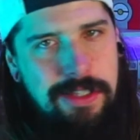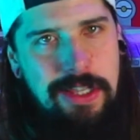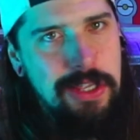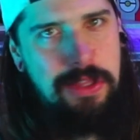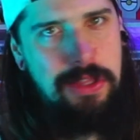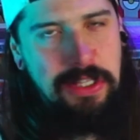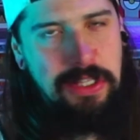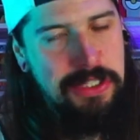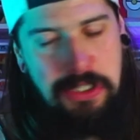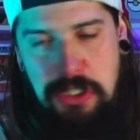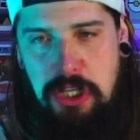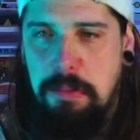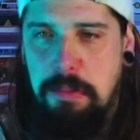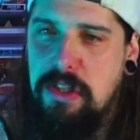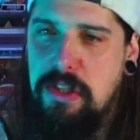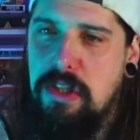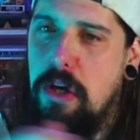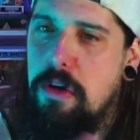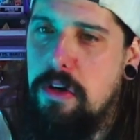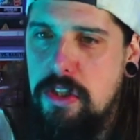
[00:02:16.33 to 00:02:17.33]
This is going to be
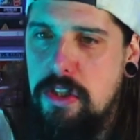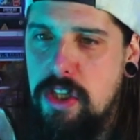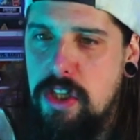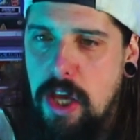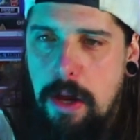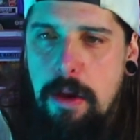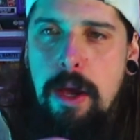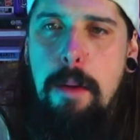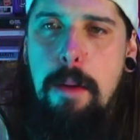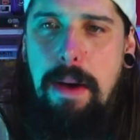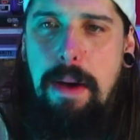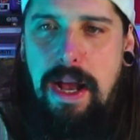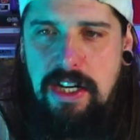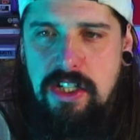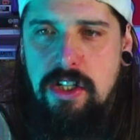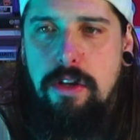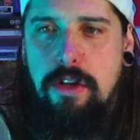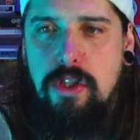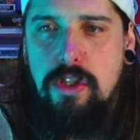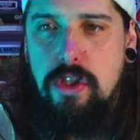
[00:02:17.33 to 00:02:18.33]
so good. So,
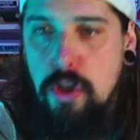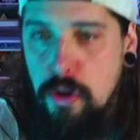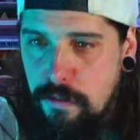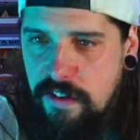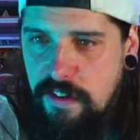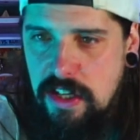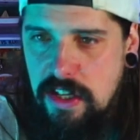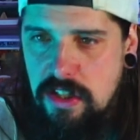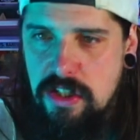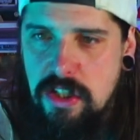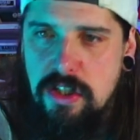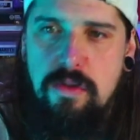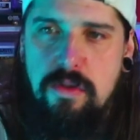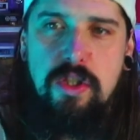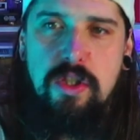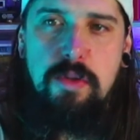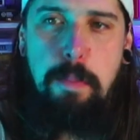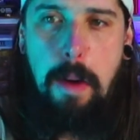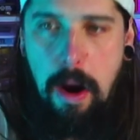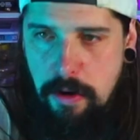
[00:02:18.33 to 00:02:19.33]
patch notes, new features,
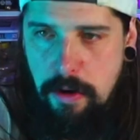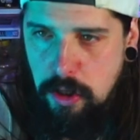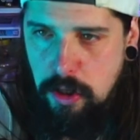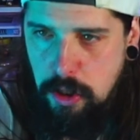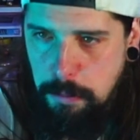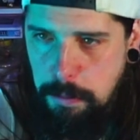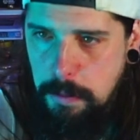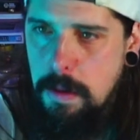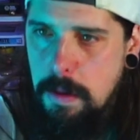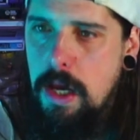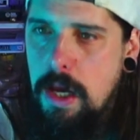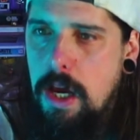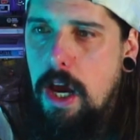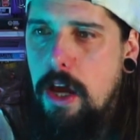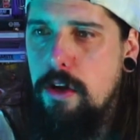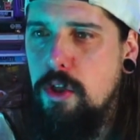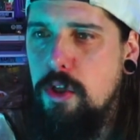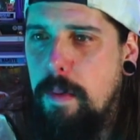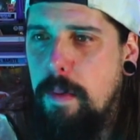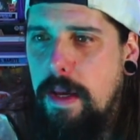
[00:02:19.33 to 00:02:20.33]
sparring hub, a
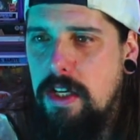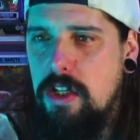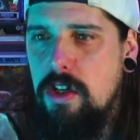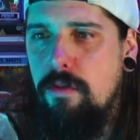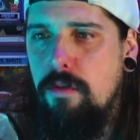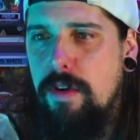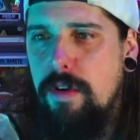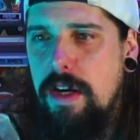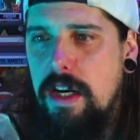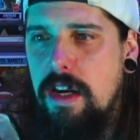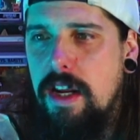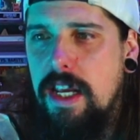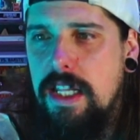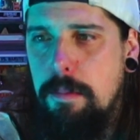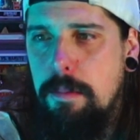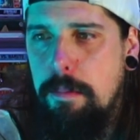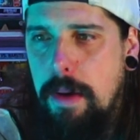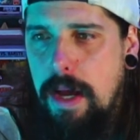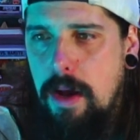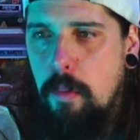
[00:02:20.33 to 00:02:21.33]
new special arena in the
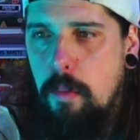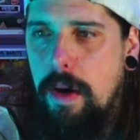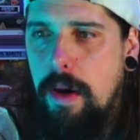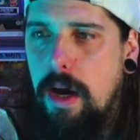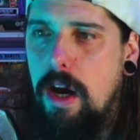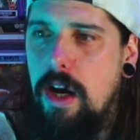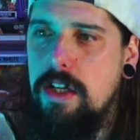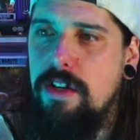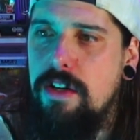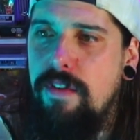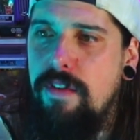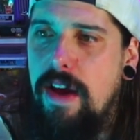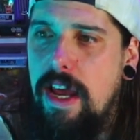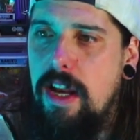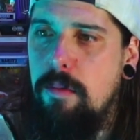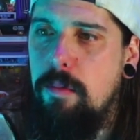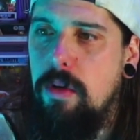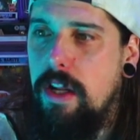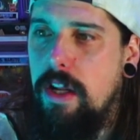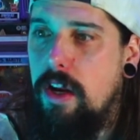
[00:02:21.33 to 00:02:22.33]
battle barge
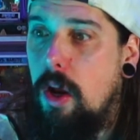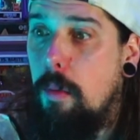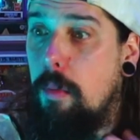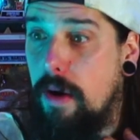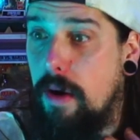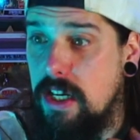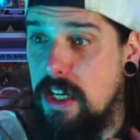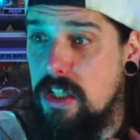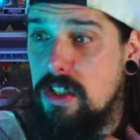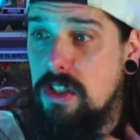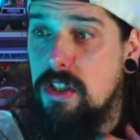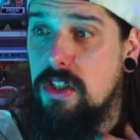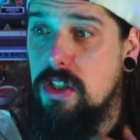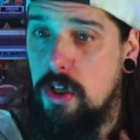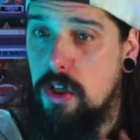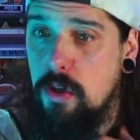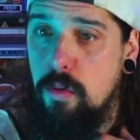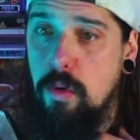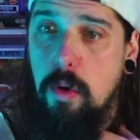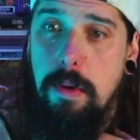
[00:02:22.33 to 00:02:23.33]
available in operations
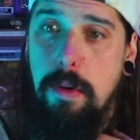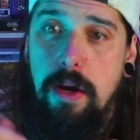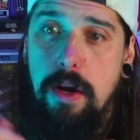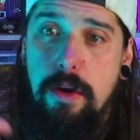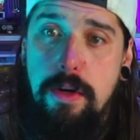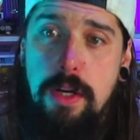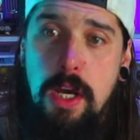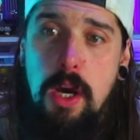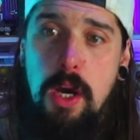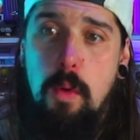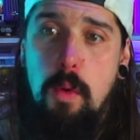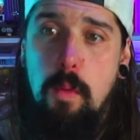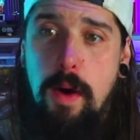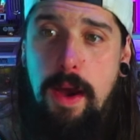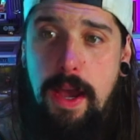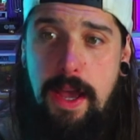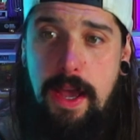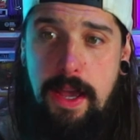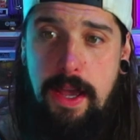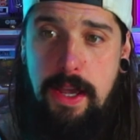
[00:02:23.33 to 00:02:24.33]
eternal war mode,
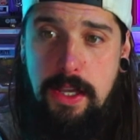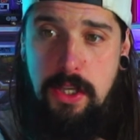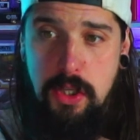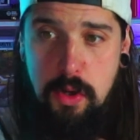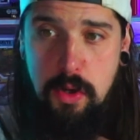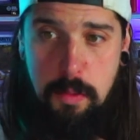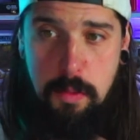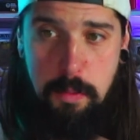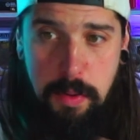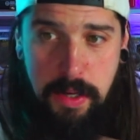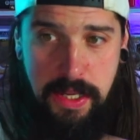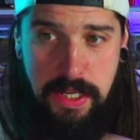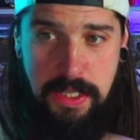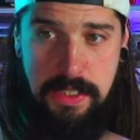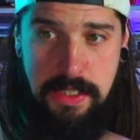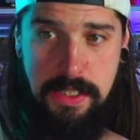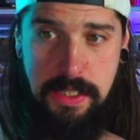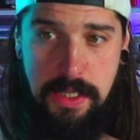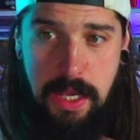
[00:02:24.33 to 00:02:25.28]
where you compete.